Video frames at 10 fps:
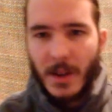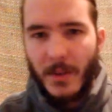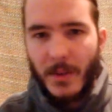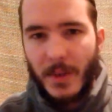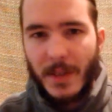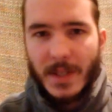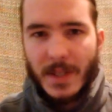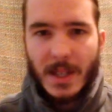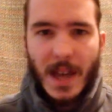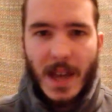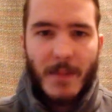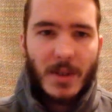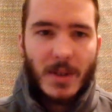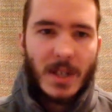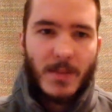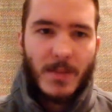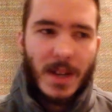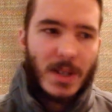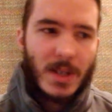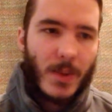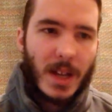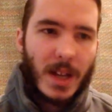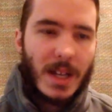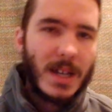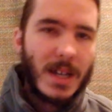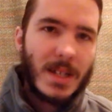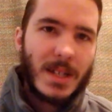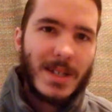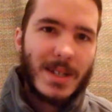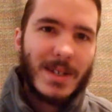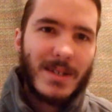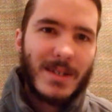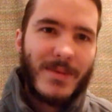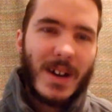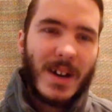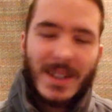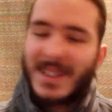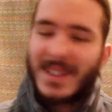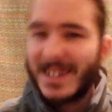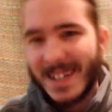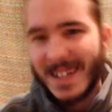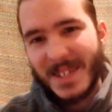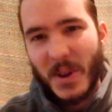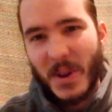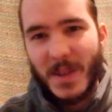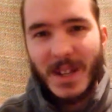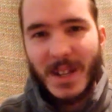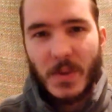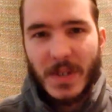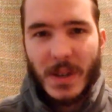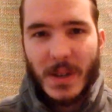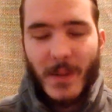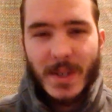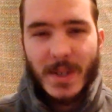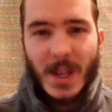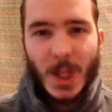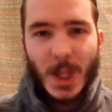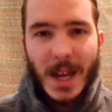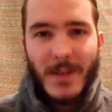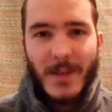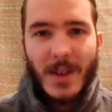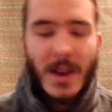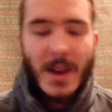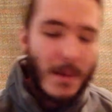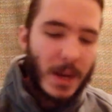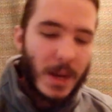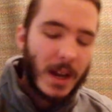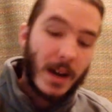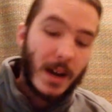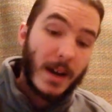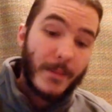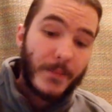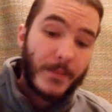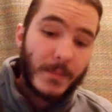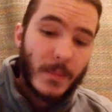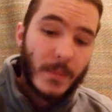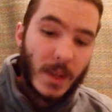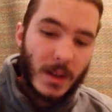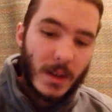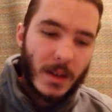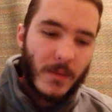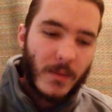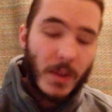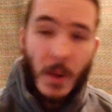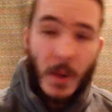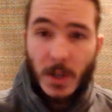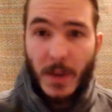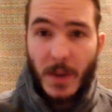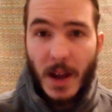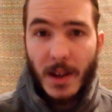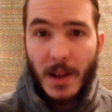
revisit that because it's been 20 years. Fuck, that's gonna be an interesting conversation to have. But for the most part,